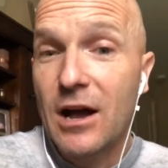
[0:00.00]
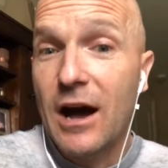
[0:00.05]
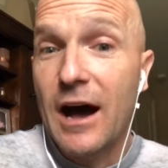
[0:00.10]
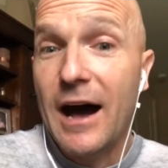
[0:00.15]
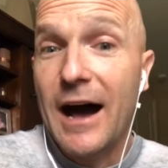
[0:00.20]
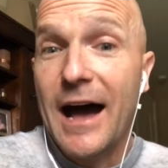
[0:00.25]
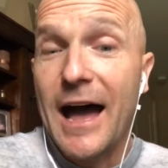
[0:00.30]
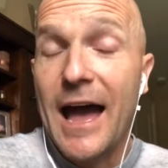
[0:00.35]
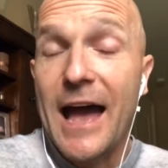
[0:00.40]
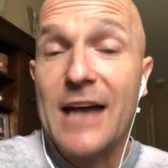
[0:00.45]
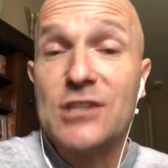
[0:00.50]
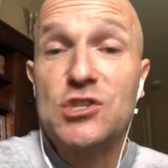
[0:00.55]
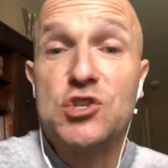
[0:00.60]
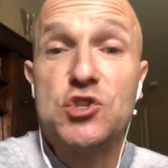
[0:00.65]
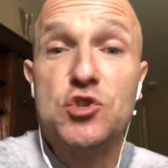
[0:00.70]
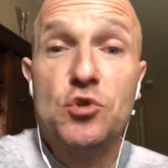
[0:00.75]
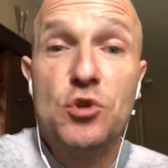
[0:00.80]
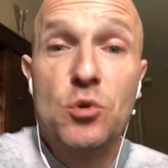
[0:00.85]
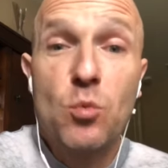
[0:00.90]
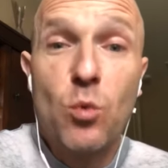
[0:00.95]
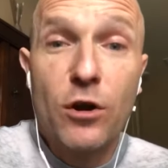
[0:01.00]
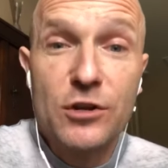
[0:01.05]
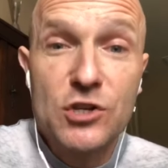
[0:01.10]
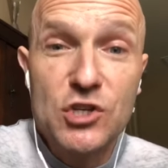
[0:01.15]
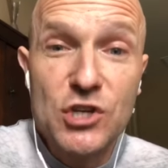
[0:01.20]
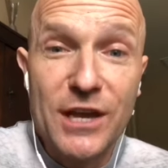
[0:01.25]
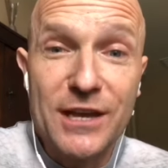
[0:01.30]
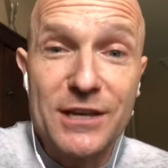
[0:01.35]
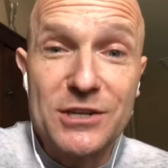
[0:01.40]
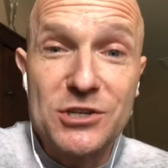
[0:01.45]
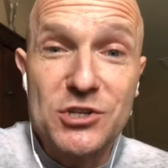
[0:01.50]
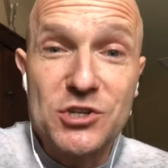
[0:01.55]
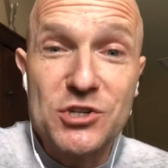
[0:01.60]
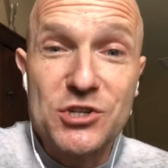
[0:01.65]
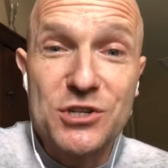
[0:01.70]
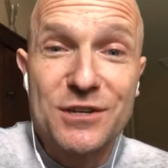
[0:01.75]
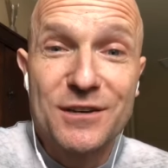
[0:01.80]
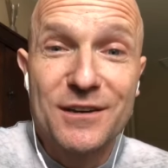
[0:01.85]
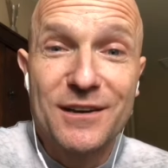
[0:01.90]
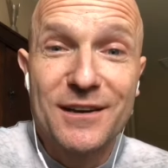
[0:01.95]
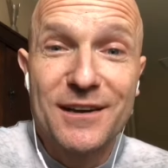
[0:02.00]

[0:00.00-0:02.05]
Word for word: Uh, has student work changed?